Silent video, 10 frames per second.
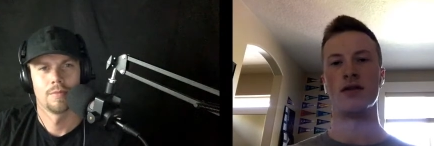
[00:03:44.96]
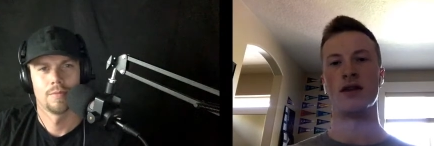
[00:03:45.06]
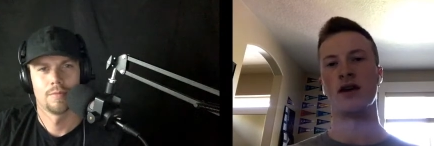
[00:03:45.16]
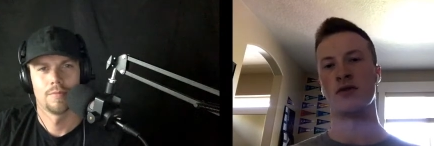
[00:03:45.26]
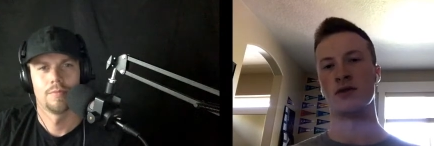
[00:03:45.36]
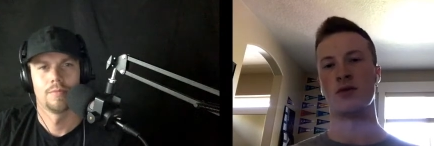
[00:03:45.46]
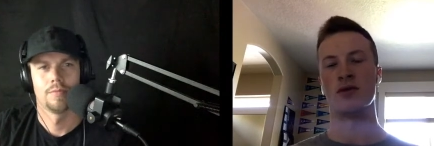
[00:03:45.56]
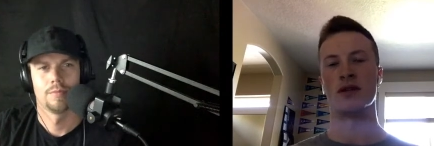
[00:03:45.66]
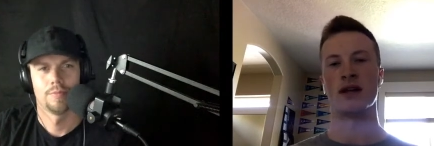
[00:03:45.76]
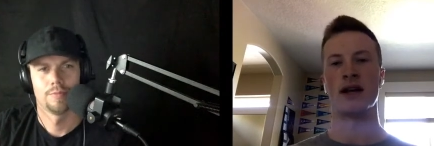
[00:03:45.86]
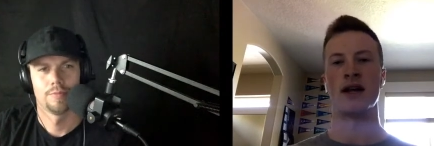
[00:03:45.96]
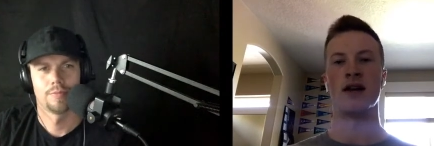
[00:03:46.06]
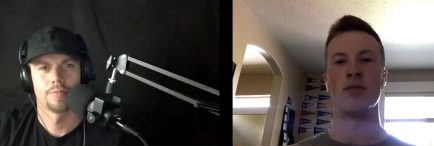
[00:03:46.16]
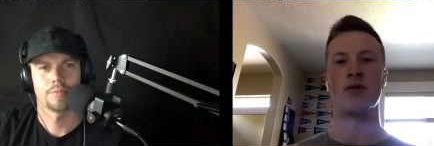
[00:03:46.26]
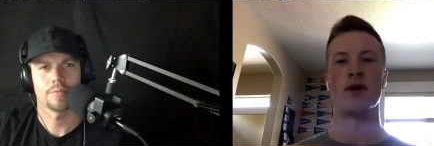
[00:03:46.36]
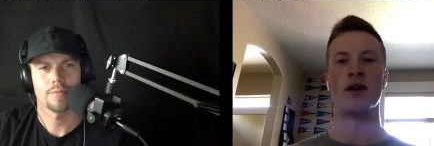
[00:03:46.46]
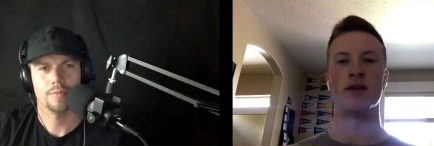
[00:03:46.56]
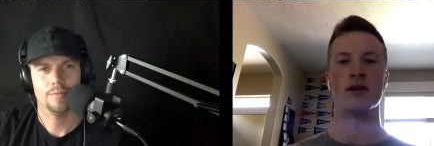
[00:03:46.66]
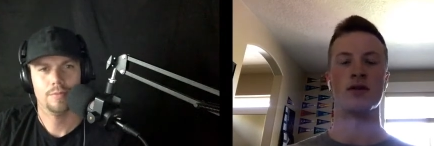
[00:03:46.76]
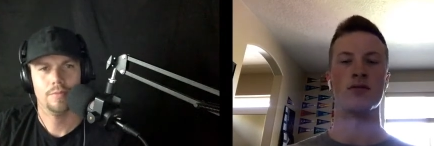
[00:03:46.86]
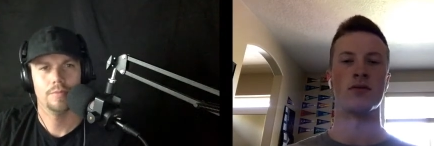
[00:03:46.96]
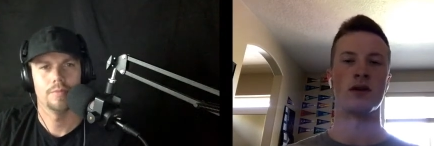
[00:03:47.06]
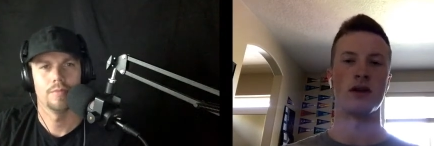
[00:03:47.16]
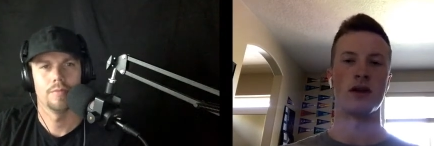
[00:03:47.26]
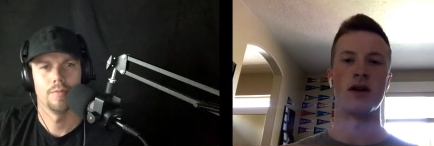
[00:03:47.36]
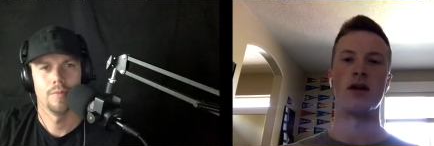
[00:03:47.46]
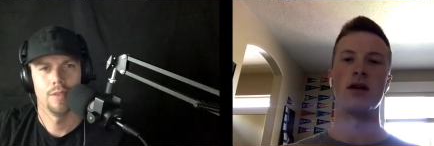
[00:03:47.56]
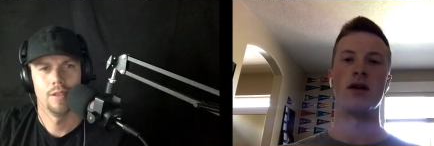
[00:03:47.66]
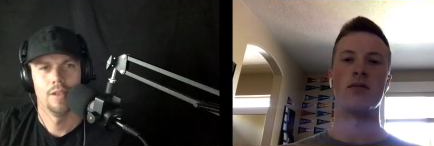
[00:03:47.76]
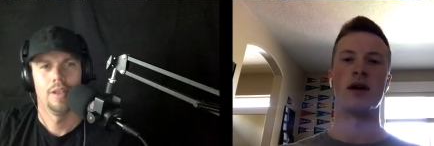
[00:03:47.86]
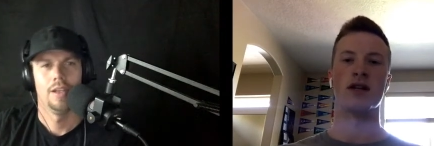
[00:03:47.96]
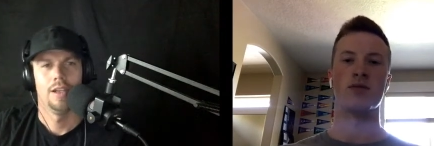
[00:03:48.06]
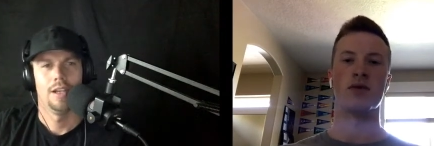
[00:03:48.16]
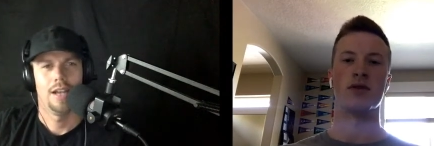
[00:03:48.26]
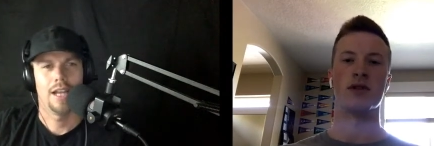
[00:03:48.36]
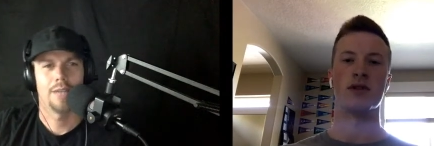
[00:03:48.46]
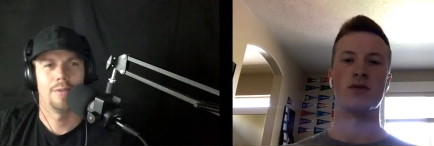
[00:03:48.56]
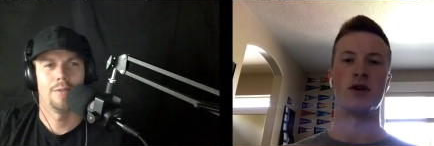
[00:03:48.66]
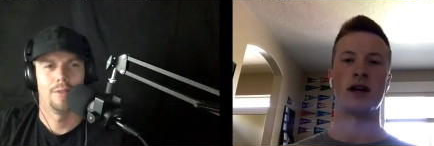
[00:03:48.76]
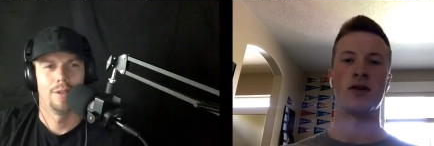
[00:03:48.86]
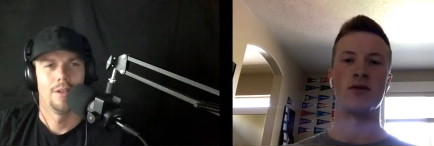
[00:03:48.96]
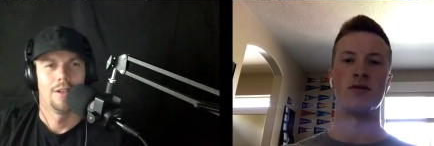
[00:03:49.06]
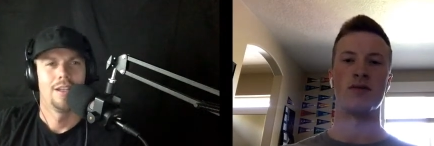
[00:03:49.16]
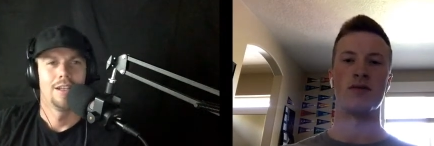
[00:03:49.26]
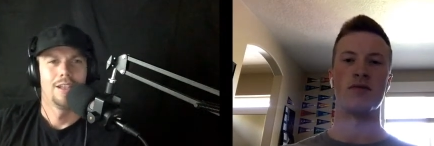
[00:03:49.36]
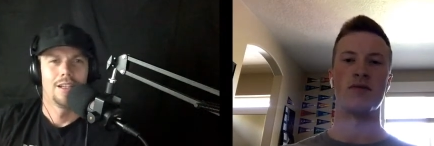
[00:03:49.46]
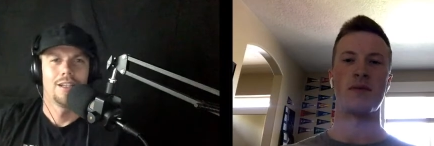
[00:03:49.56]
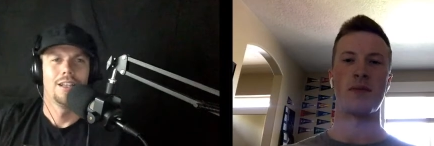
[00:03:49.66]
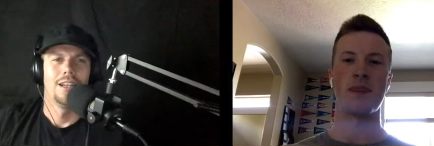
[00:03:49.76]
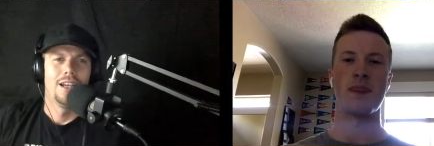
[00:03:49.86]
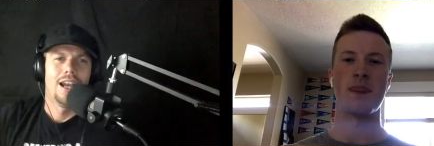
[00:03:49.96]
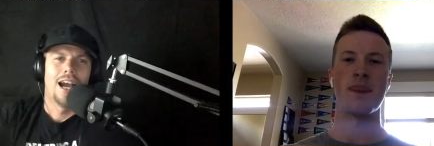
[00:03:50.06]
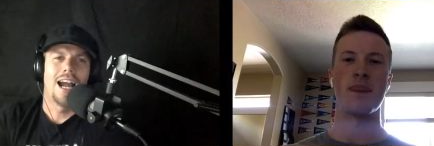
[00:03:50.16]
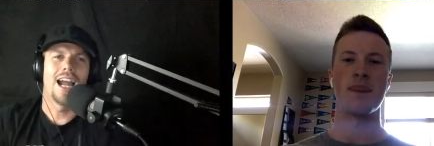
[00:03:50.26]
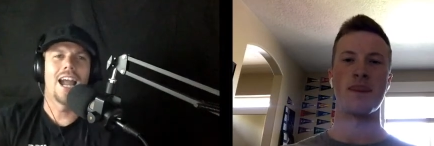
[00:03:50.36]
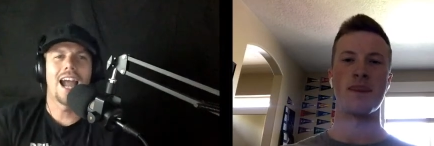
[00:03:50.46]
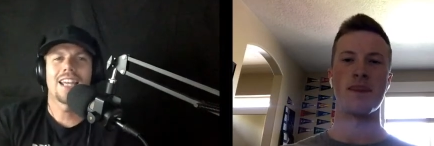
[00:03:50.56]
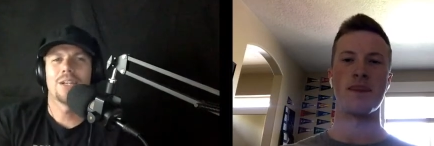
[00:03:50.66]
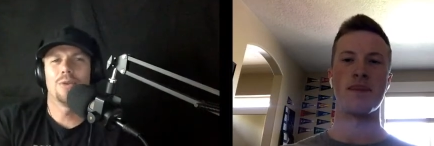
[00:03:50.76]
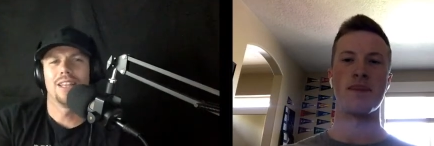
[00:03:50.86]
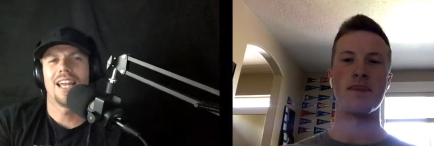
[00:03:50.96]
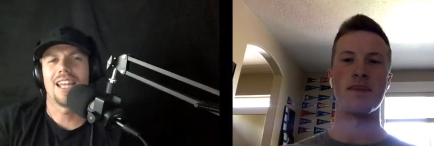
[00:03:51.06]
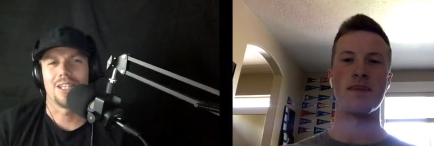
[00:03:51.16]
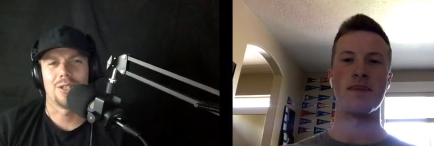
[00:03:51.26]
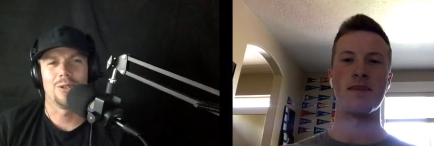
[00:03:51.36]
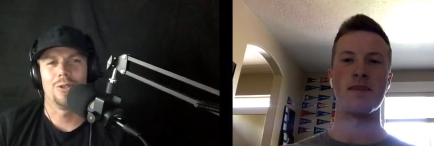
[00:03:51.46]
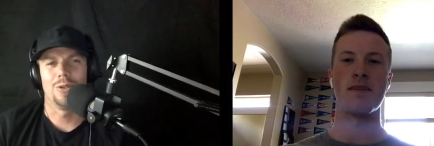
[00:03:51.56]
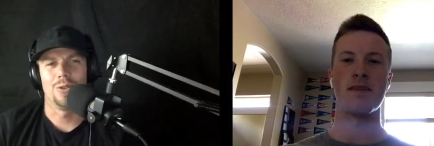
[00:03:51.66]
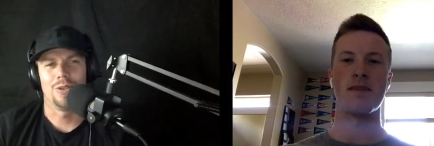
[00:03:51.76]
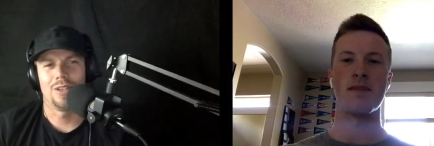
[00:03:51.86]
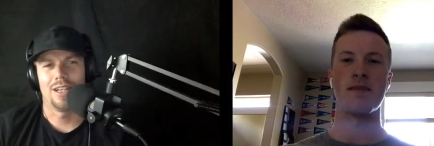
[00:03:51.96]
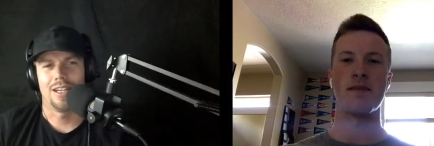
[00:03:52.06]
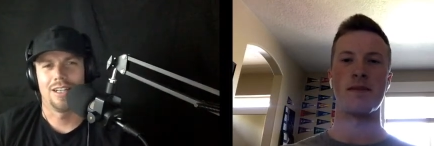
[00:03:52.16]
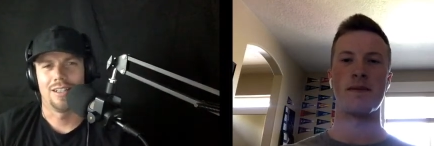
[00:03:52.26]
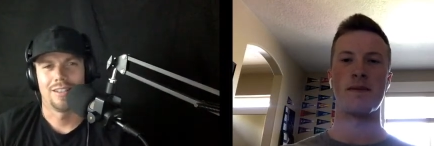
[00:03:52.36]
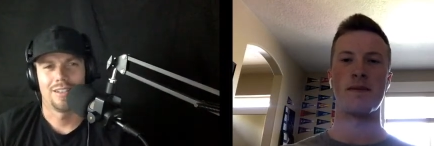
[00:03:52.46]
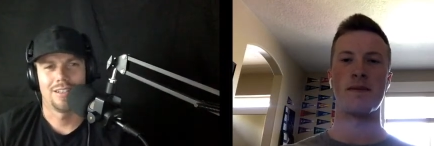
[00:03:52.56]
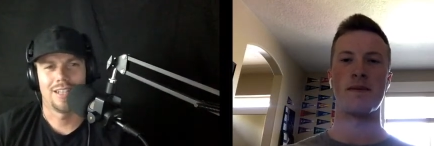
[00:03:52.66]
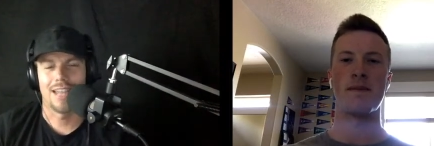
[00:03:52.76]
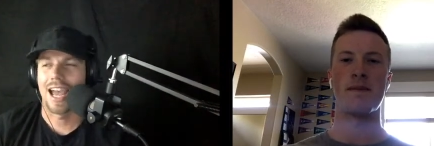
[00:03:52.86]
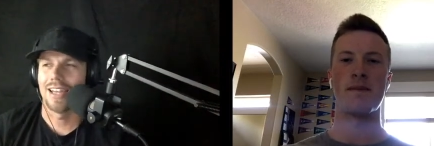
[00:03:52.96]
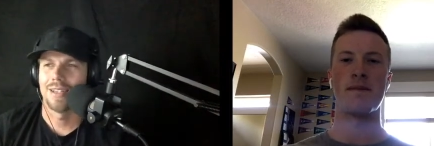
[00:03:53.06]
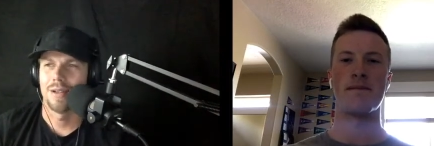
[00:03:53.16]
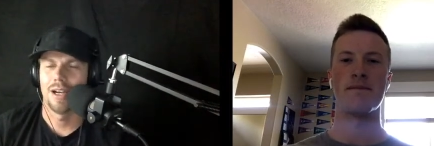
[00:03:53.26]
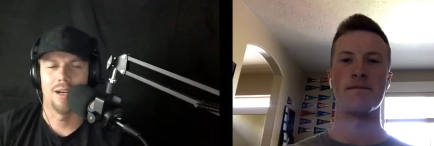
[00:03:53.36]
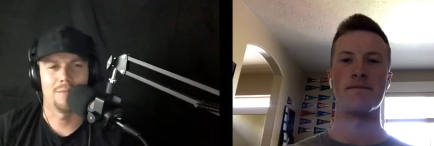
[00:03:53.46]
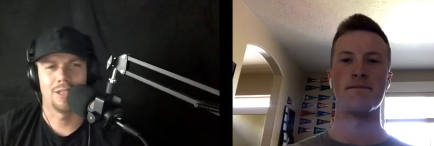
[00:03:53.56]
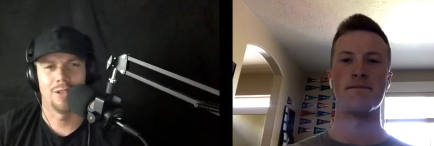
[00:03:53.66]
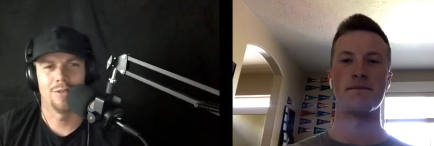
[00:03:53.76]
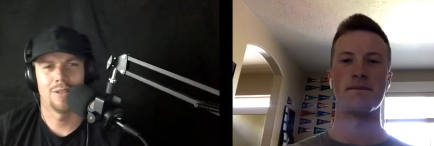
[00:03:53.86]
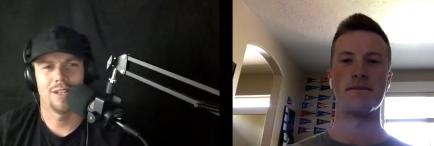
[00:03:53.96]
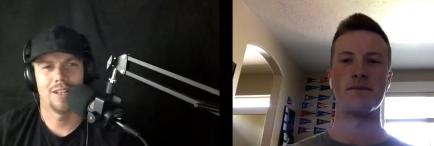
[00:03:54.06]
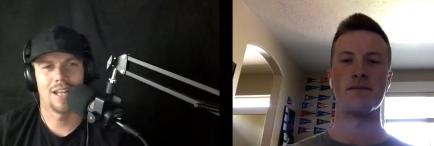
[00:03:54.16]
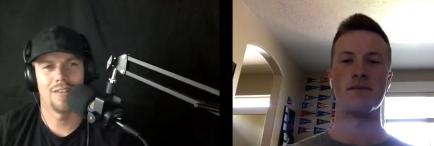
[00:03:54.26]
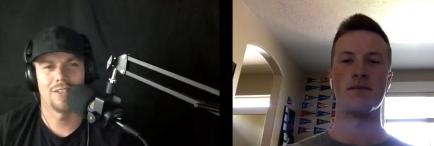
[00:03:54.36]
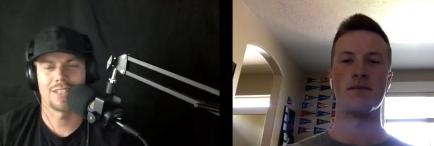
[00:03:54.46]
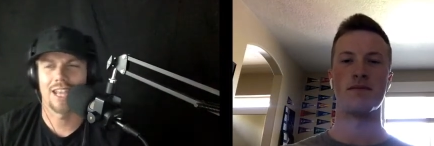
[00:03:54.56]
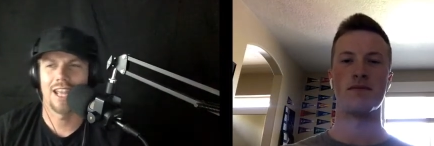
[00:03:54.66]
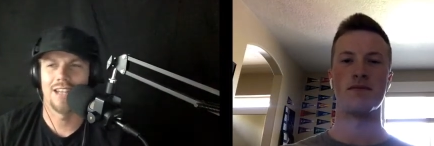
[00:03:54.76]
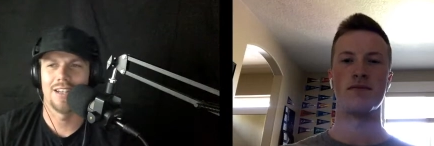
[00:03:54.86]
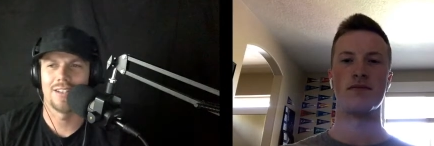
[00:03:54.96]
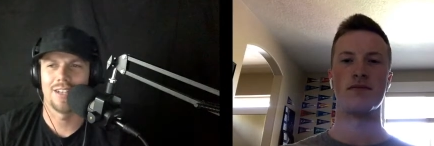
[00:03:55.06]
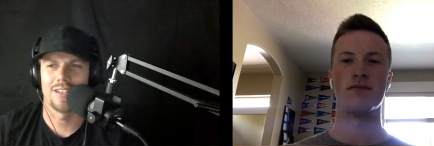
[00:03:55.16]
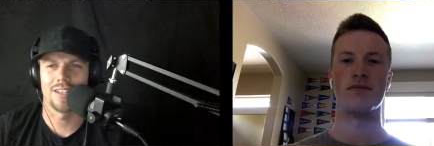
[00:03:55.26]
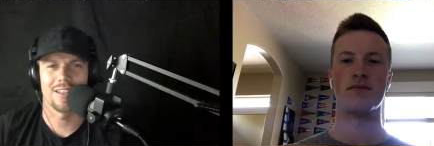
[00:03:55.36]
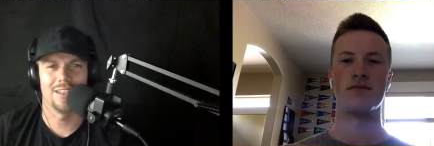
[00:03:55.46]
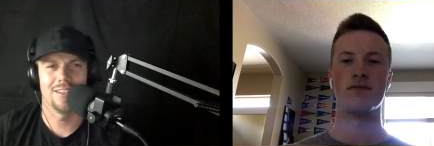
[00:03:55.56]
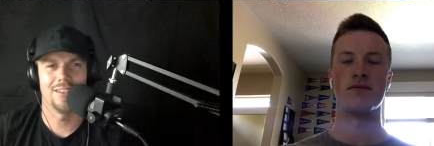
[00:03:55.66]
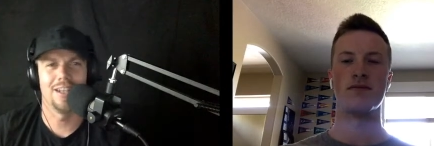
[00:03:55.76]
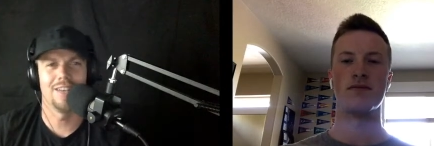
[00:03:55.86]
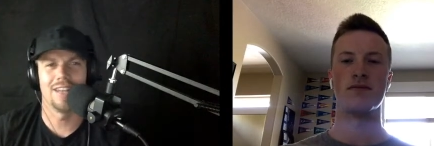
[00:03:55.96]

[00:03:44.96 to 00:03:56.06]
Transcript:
Speaker 1: the other sports that I ended up quitting. So basketball I can, just won out.
Speaker 2: I, I, I can relate to uh, to that. Um, you know, a lot of us can, in a sense, like the the love. I